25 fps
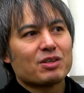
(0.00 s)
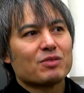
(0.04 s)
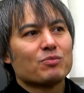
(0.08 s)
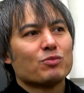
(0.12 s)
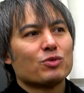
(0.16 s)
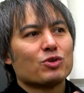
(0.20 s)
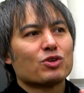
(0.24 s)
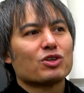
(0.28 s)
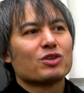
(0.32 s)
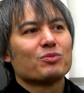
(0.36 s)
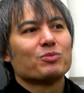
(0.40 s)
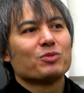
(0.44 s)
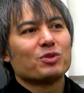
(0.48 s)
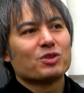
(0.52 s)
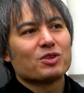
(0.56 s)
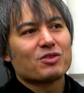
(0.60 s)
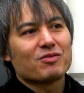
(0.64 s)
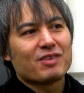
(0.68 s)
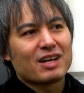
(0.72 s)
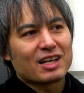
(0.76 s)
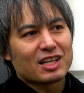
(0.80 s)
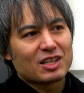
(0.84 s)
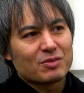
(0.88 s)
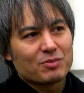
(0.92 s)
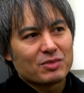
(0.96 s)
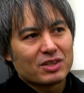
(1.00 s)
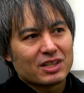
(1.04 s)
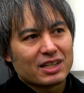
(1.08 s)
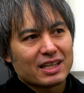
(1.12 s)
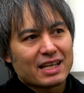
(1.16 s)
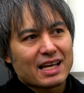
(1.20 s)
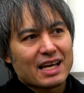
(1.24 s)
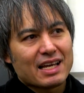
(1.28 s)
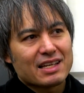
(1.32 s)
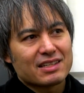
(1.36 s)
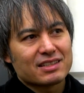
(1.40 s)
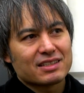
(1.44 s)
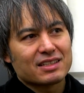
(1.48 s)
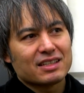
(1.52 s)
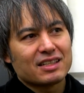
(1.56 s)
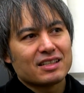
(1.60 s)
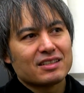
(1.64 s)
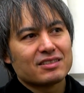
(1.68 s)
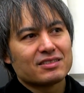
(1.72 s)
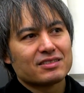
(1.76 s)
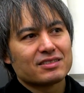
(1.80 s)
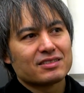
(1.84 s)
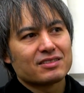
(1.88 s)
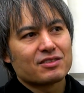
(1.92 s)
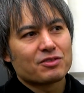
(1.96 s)
where more and more of our communication
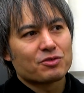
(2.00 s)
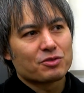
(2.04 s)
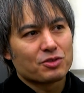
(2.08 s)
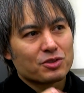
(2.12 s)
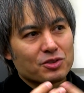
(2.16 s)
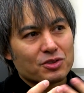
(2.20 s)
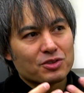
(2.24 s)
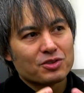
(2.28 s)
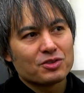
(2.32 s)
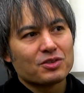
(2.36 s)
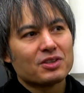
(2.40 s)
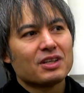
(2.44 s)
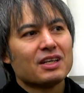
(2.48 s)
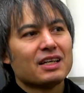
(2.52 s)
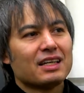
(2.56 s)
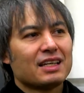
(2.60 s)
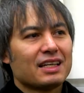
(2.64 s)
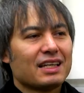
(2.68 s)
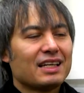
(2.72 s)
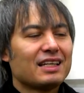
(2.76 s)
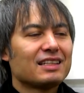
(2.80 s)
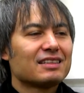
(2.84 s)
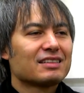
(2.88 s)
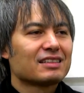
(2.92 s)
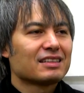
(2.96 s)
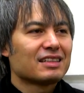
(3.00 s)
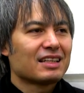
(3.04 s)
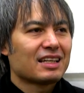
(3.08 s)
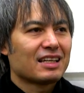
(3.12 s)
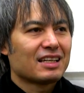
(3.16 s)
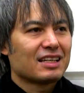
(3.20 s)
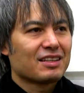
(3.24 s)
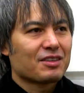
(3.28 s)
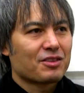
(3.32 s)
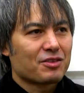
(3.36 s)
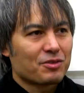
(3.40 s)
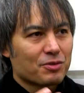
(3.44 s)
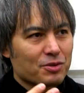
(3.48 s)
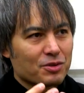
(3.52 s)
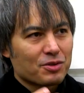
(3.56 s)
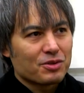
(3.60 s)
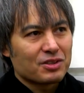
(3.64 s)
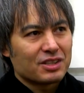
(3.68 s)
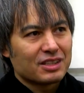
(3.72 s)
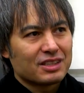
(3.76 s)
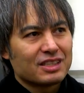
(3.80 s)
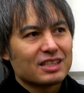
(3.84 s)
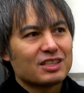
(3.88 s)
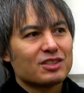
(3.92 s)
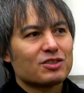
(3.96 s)
is through internet, through
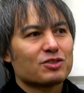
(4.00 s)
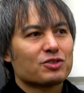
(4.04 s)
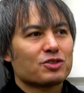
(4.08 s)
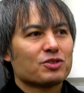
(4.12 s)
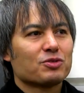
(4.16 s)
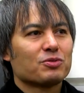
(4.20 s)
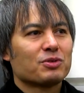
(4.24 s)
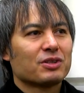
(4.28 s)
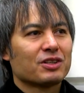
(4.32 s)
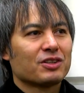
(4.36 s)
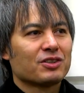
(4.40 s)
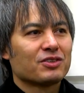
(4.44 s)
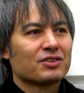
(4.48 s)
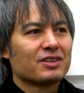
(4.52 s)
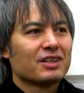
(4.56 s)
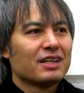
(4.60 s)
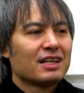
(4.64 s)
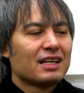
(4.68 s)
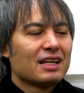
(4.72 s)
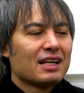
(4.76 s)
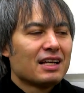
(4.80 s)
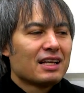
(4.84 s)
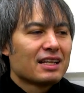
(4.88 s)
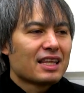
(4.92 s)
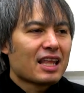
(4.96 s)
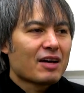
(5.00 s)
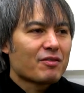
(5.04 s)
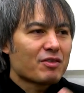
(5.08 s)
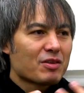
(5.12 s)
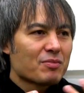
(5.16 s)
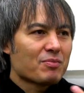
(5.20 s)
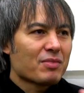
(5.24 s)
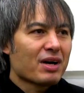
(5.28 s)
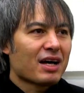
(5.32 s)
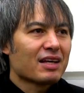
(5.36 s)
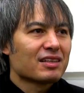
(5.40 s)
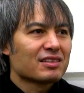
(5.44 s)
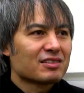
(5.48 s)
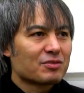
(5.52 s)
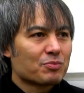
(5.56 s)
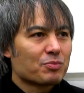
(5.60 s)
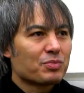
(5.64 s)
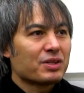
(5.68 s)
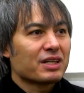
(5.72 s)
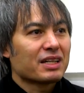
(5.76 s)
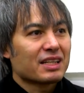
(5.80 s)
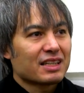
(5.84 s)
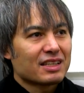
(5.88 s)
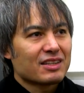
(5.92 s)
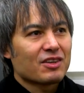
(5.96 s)
the digital world, that we must
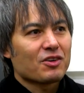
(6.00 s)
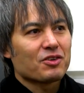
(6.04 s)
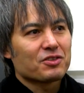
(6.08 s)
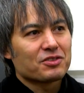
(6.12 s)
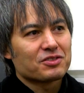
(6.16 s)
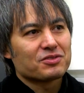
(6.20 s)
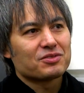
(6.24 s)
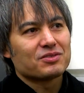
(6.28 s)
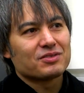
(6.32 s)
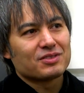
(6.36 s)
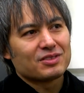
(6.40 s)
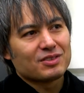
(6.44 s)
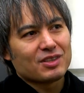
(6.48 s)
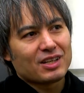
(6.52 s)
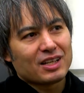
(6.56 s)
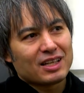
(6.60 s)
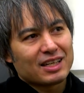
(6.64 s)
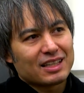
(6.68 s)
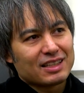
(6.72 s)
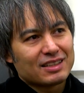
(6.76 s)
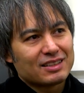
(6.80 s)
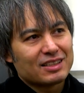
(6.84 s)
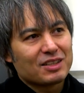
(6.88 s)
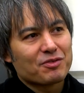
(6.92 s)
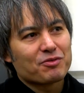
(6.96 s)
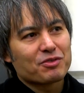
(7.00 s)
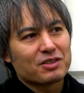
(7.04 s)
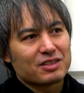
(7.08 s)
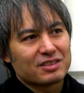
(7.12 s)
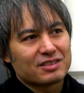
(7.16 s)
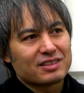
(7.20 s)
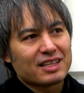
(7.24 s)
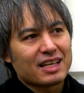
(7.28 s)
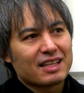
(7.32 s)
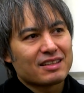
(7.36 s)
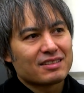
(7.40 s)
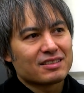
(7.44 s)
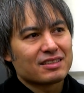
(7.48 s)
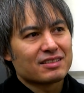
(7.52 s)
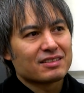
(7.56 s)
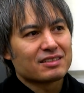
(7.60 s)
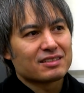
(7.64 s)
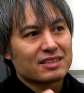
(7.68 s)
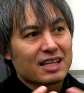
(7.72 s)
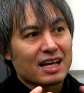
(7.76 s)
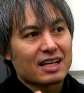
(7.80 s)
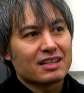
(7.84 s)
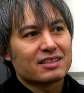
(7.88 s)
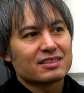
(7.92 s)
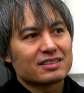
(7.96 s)
bring those uh, different senses,
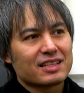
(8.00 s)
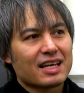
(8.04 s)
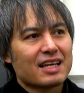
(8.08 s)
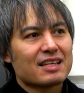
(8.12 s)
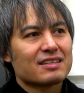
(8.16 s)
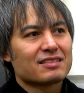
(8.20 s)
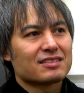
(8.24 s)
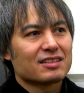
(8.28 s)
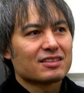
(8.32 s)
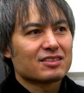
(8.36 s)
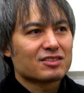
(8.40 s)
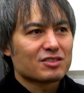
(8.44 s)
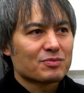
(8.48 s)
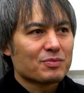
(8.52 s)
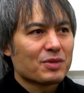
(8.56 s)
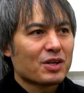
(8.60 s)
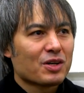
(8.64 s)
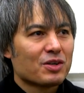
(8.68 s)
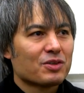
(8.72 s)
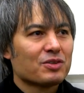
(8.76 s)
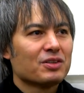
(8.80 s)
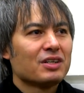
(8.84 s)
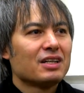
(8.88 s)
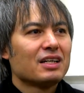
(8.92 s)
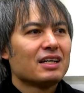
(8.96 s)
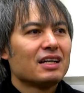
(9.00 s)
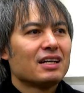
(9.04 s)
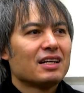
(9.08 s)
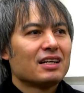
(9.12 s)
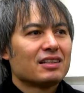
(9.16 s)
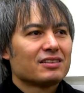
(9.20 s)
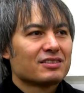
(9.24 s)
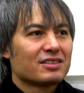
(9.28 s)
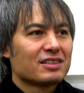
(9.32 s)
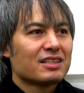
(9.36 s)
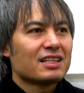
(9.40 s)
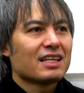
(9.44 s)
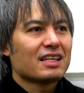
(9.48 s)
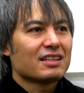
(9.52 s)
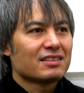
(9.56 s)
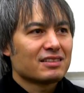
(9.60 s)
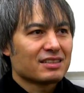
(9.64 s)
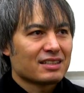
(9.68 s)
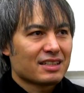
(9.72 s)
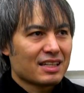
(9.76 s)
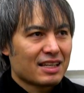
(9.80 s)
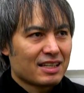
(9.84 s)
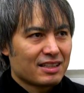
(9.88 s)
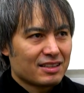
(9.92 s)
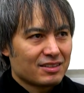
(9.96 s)
touch, taste, and smell, to the
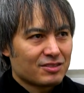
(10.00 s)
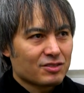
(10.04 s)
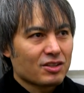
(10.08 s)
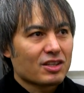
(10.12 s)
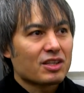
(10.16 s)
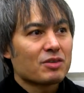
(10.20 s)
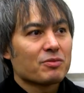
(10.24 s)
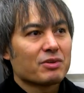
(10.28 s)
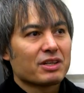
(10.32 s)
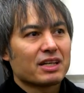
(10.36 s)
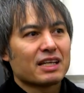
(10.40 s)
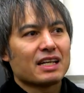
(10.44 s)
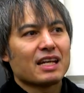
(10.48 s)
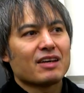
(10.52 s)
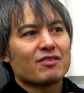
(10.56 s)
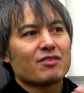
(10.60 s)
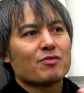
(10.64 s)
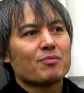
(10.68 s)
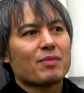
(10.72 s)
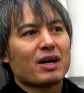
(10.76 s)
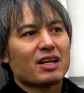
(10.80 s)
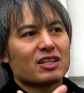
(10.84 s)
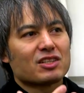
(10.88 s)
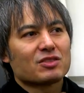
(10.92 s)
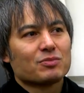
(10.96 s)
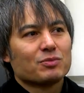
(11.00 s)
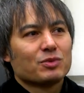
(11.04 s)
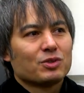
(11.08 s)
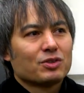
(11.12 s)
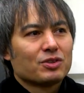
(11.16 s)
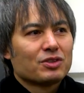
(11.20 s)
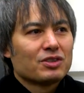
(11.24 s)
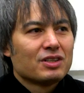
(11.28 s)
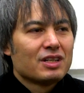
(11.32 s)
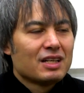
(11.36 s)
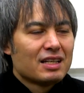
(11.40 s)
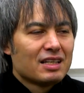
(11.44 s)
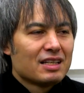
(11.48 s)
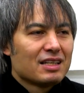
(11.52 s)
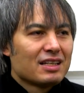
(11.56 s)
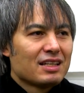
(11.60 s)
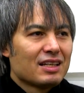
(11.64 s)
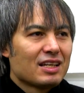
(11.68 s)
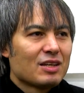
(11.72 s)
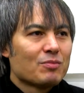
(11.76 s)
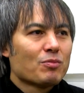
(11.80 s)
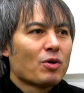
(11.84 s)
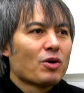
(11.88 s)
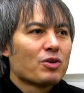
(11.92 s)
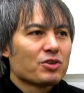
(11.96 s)
internet so that we can have a much more
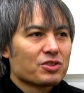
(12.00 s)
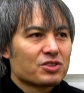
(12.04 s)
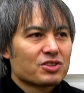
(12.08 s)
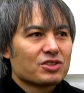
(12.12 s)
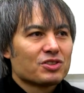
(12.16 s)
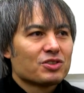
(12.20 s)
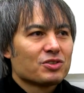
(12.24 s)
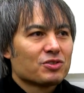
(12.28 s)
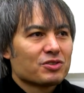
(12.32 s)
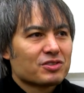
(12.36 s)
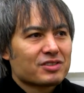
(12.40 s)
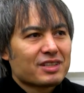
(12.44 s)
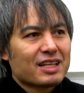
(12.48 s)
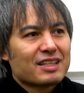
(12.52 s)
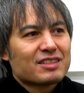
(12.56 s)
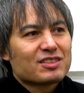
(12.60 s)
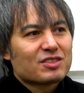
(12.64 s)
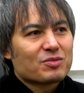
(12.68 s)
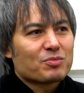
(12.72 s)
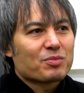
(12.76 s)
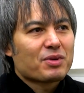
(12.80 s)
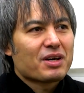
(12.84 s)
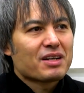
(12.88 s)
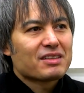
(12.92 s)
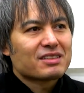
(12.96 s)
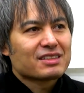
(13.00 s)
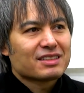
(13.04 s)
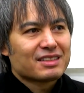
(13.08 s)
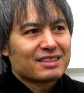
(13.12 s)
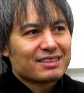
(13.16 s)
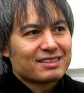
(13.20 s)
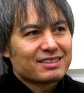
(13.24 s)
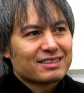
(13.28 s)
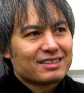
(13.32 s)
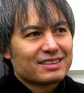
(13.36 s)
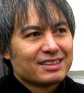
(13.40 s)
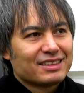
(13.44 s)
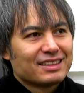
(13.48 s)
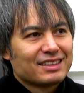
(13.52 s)
emotional sense of presence.